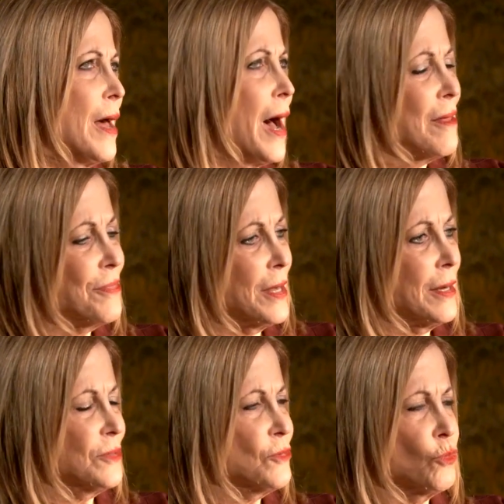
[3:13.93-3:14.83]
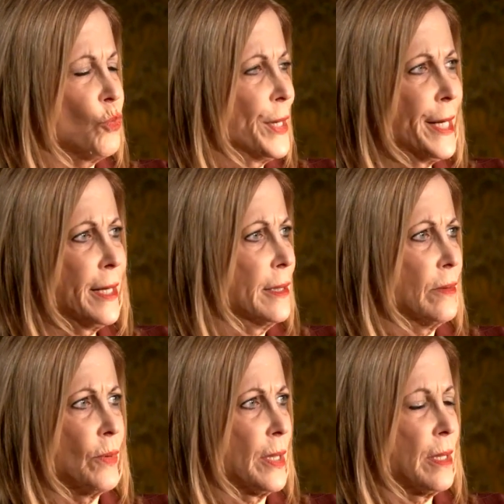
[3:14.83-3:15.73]
I think it's
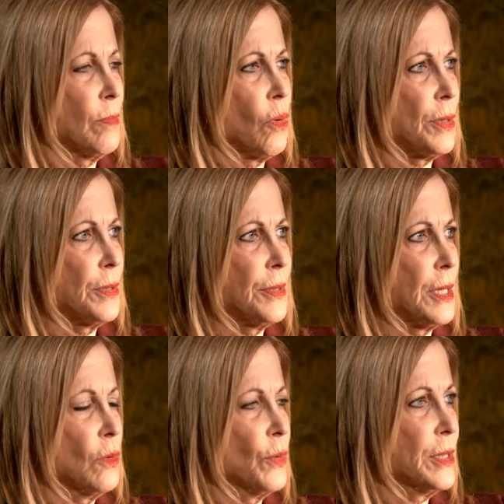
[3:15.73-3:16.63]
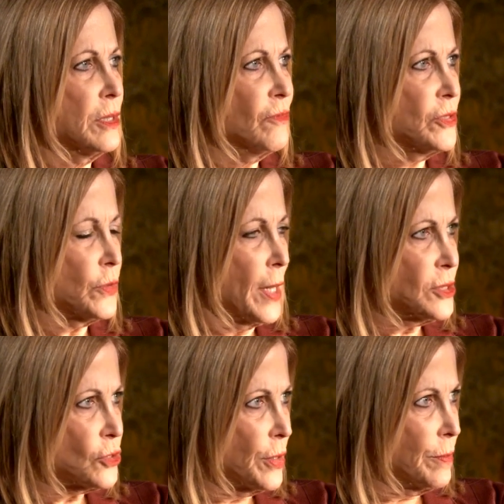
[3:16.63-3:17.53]
really, really important that you
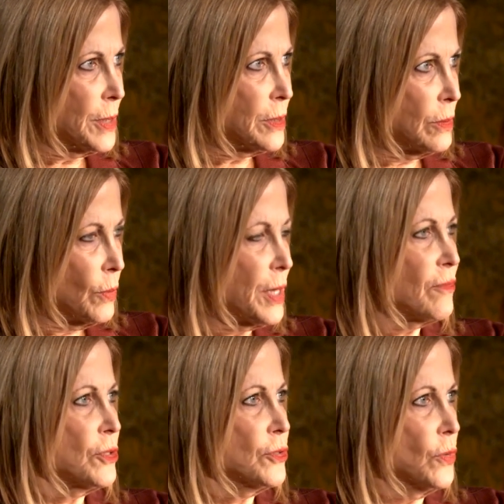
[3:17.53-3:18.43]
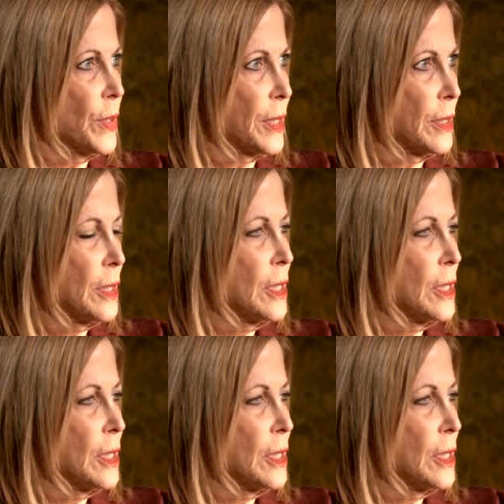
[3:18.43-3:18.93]
individualize treatment, whatever you're doing,